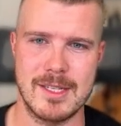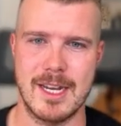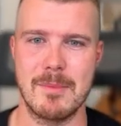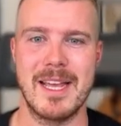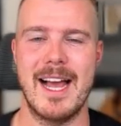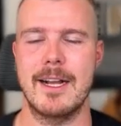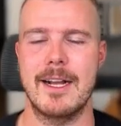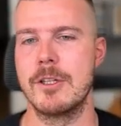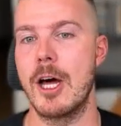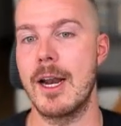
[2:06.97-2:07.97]
is going to be a heck of
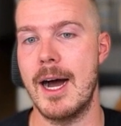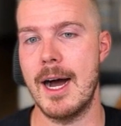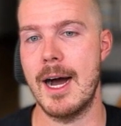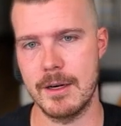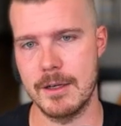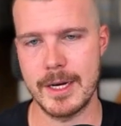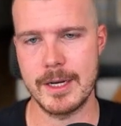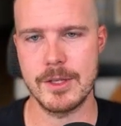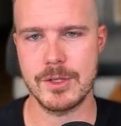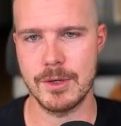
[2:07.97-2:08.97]
a lot higher,
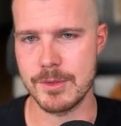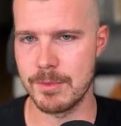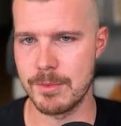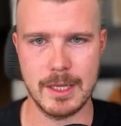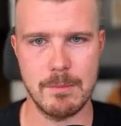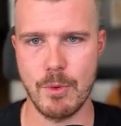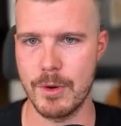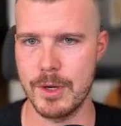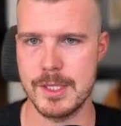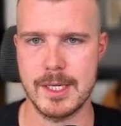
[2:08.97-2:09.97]
right? So it's really
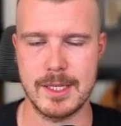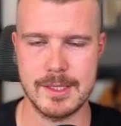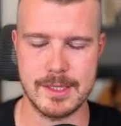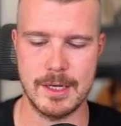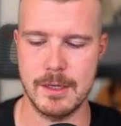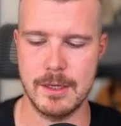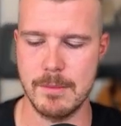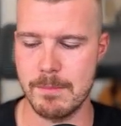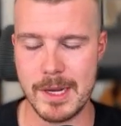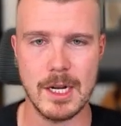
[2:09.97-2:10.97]
important to consider
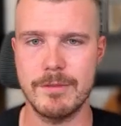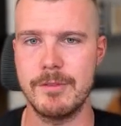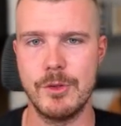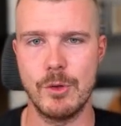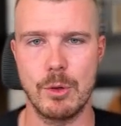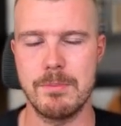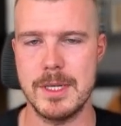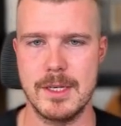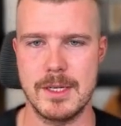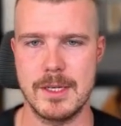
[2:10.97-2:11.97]
based off of your
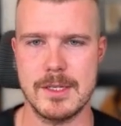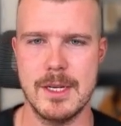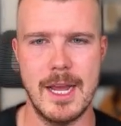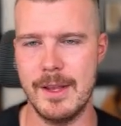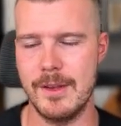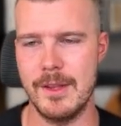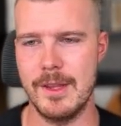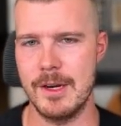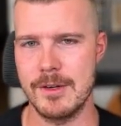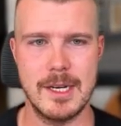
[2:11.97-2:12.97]
business. And
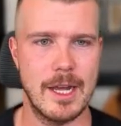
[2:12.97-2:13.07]
there's